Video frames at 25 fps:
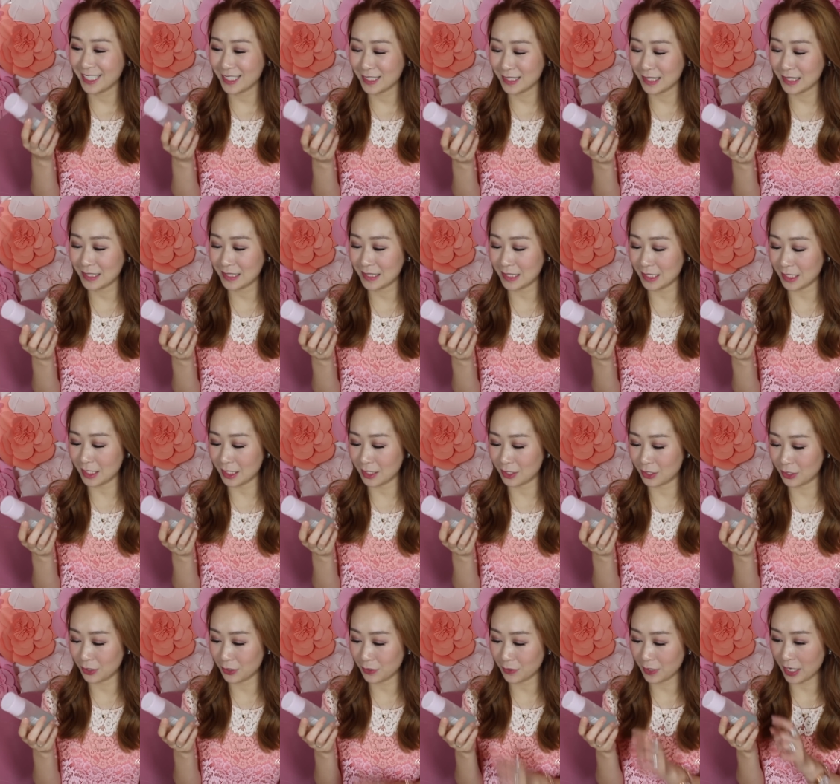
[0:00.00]
this is the
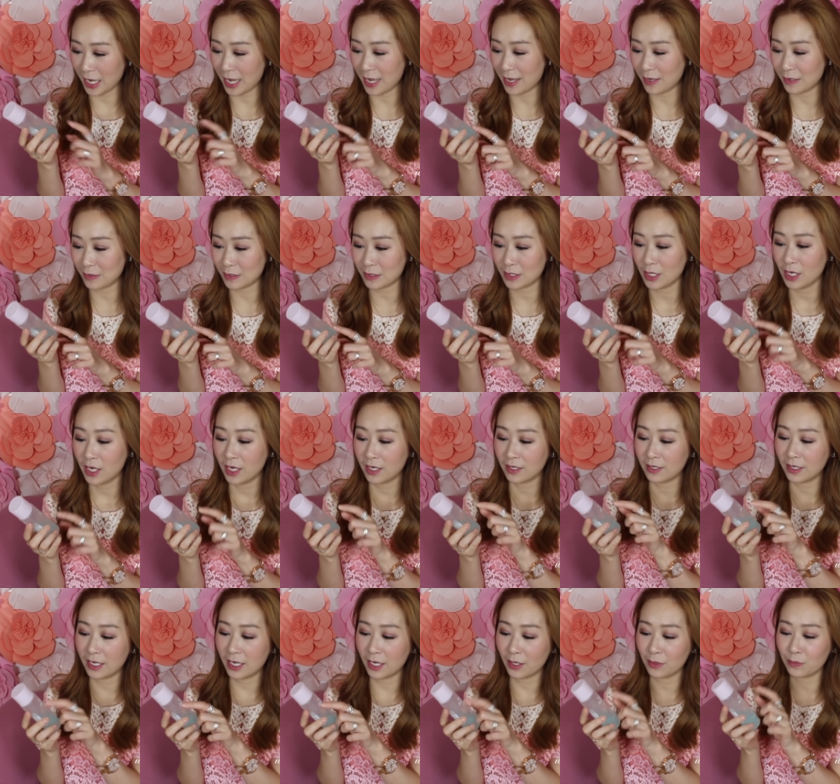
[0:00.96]
Etude House
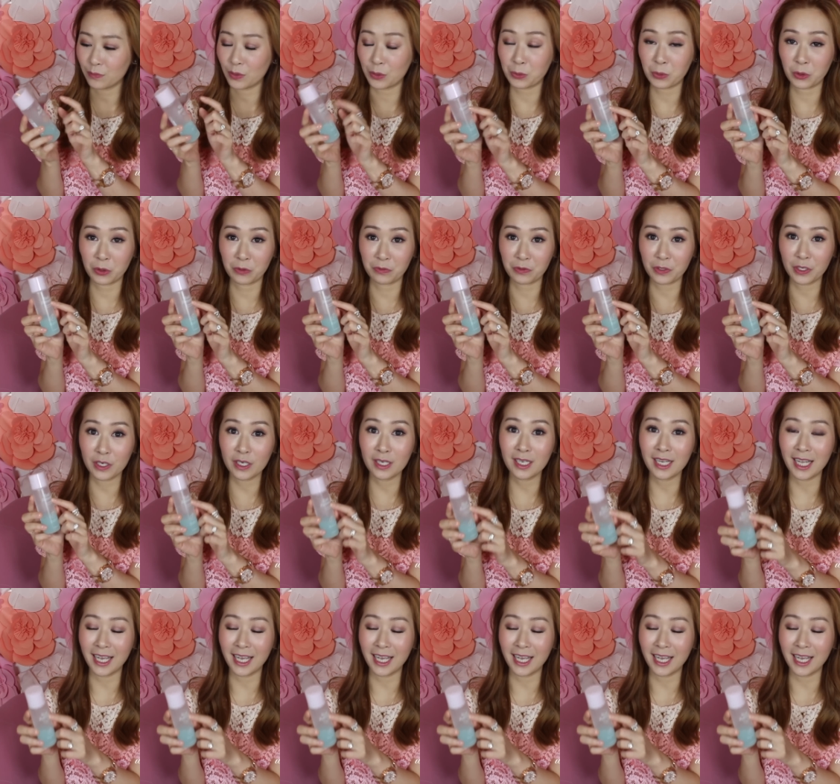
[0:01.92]
nail remover